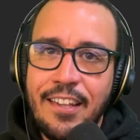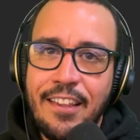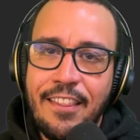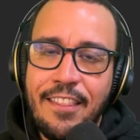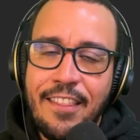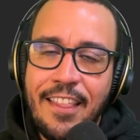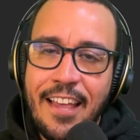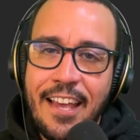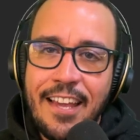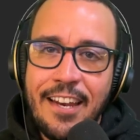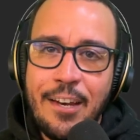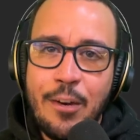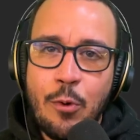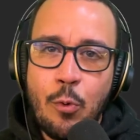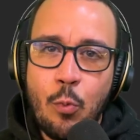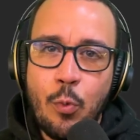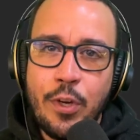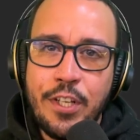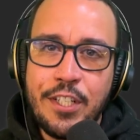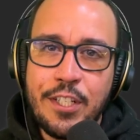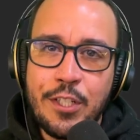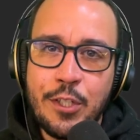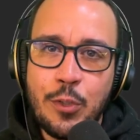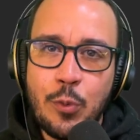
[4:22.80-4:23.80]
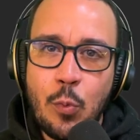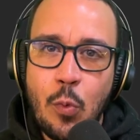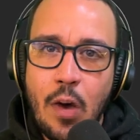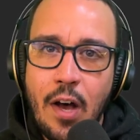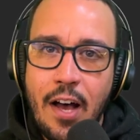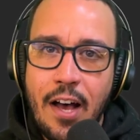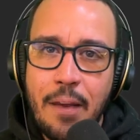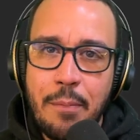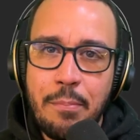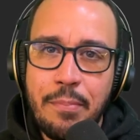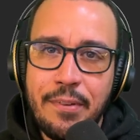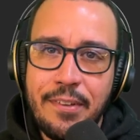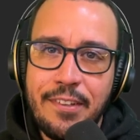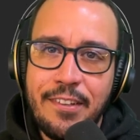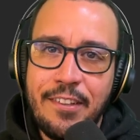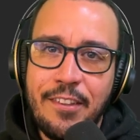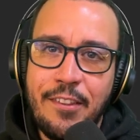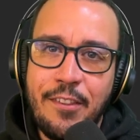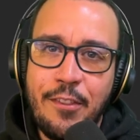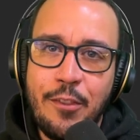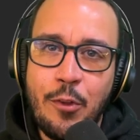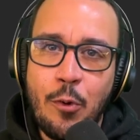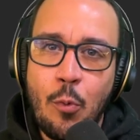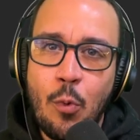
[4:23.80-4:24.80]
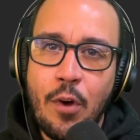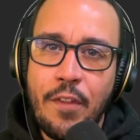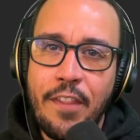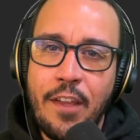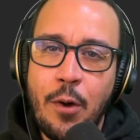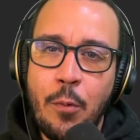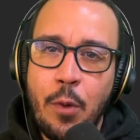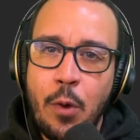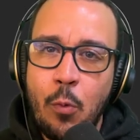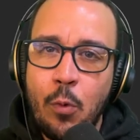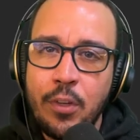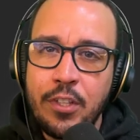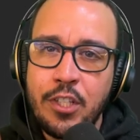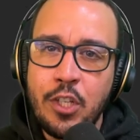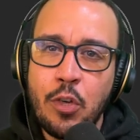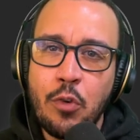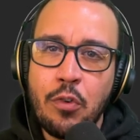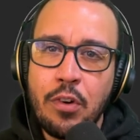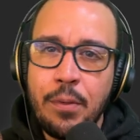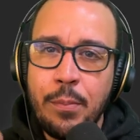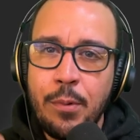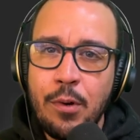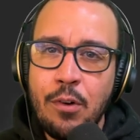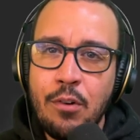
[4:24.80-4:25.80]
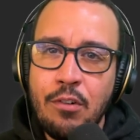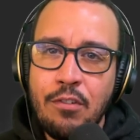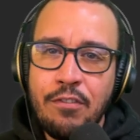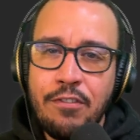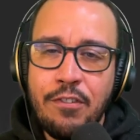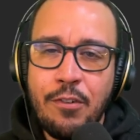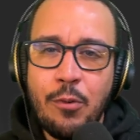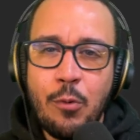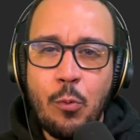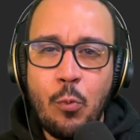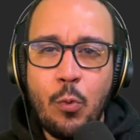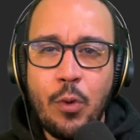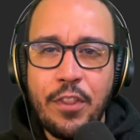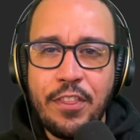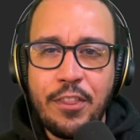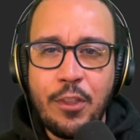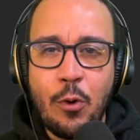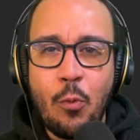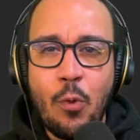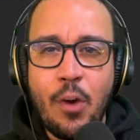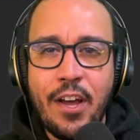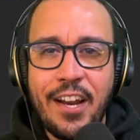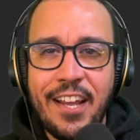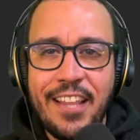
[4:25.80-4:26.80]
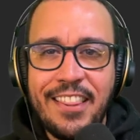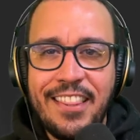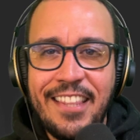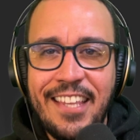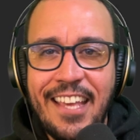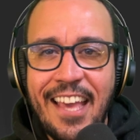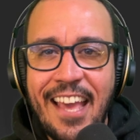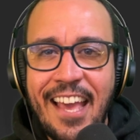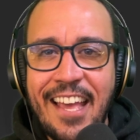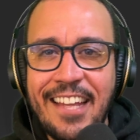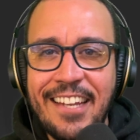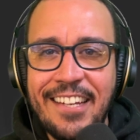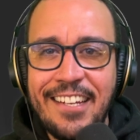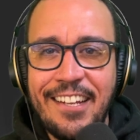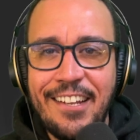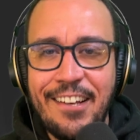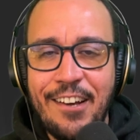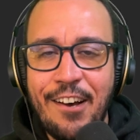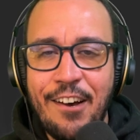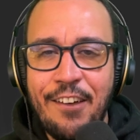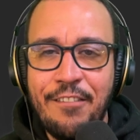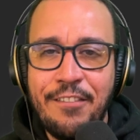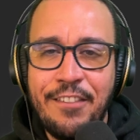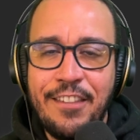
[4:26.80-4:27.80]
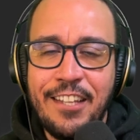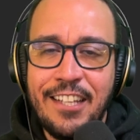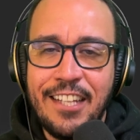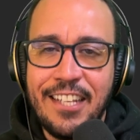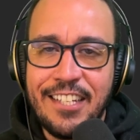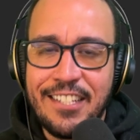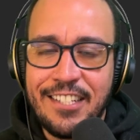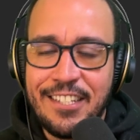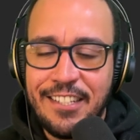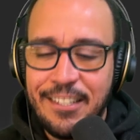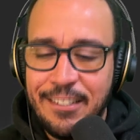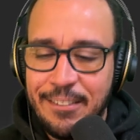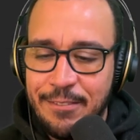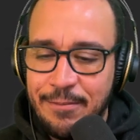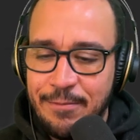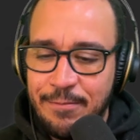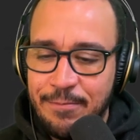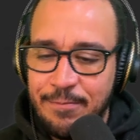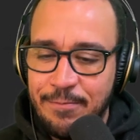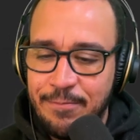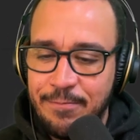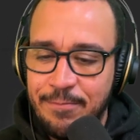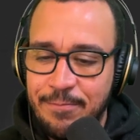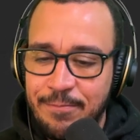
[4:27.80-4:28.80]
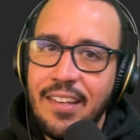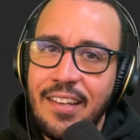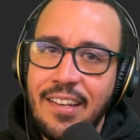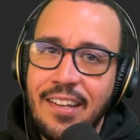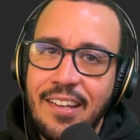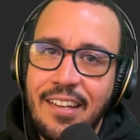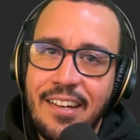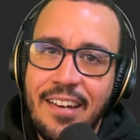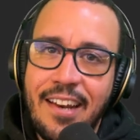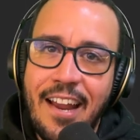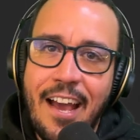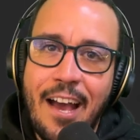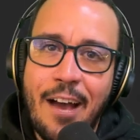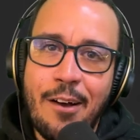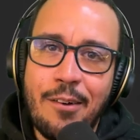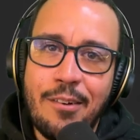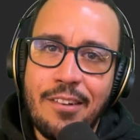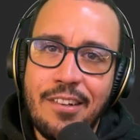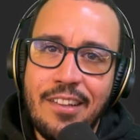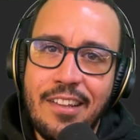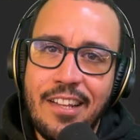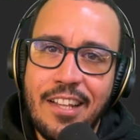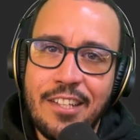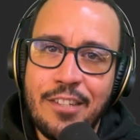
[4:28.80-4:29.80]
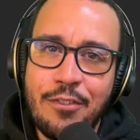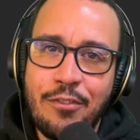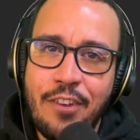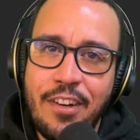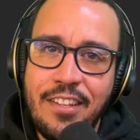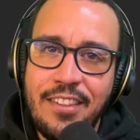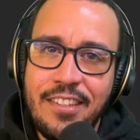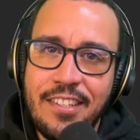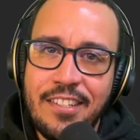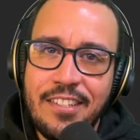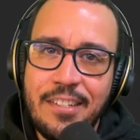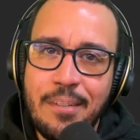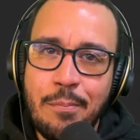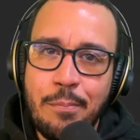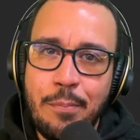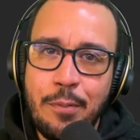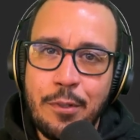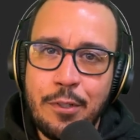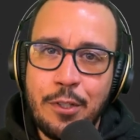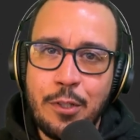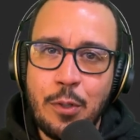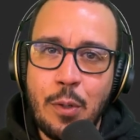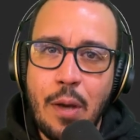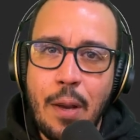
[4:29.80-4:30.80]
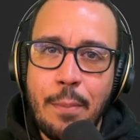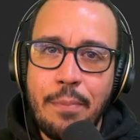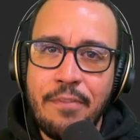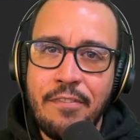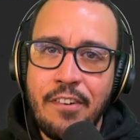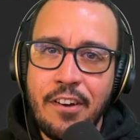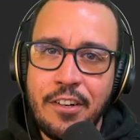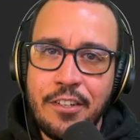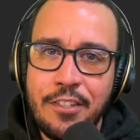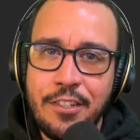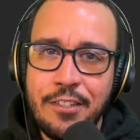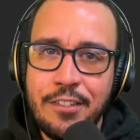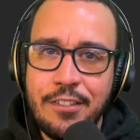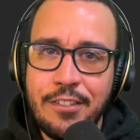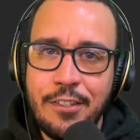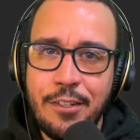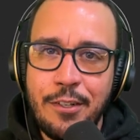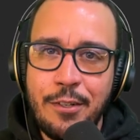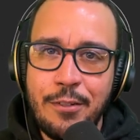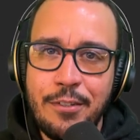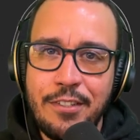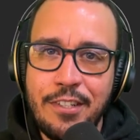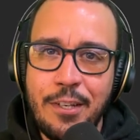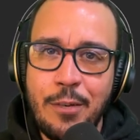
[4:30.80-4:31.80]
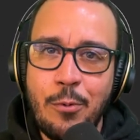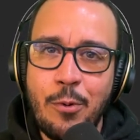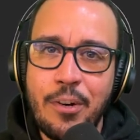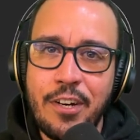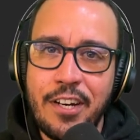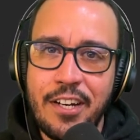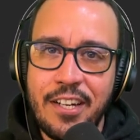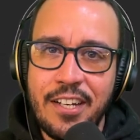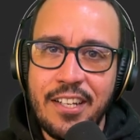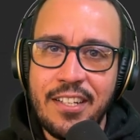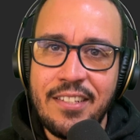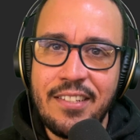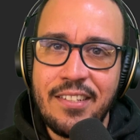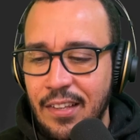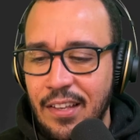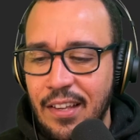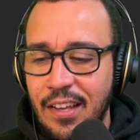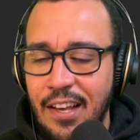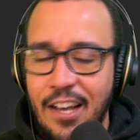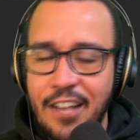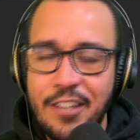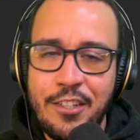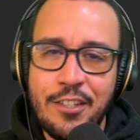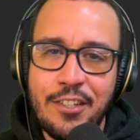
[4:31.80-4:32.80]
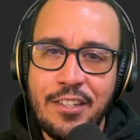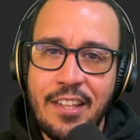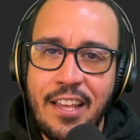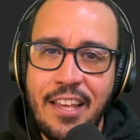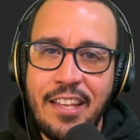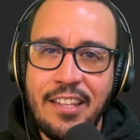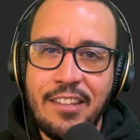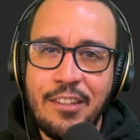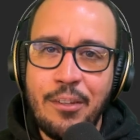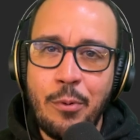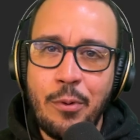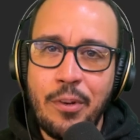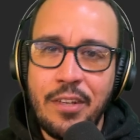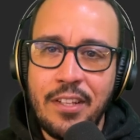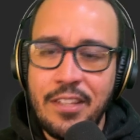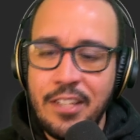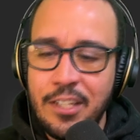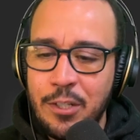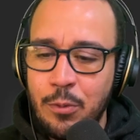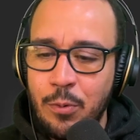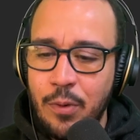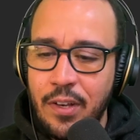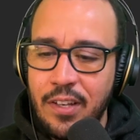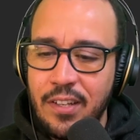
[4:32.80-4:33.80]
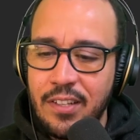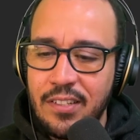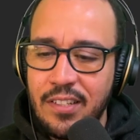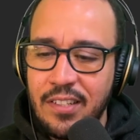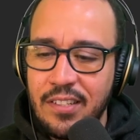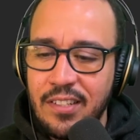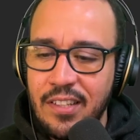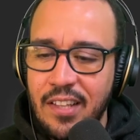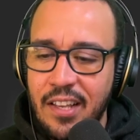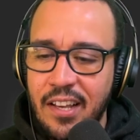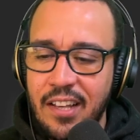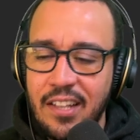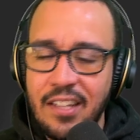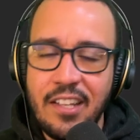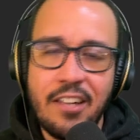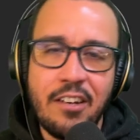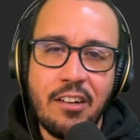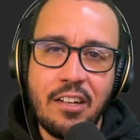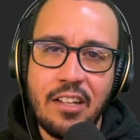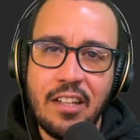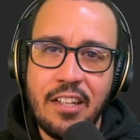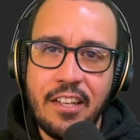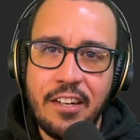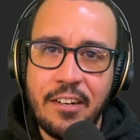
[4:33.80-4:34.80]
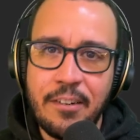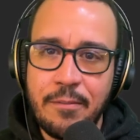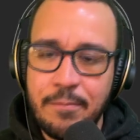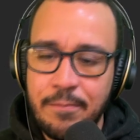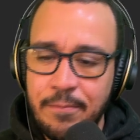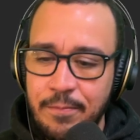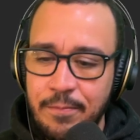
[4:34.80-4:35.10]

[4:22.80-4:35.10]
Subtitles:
Then we swap the one that we want to remove with the one at the end of the list. Now, let's write the simple swap function so you see what it is. I just like doing it this way because it's like a little cleaner.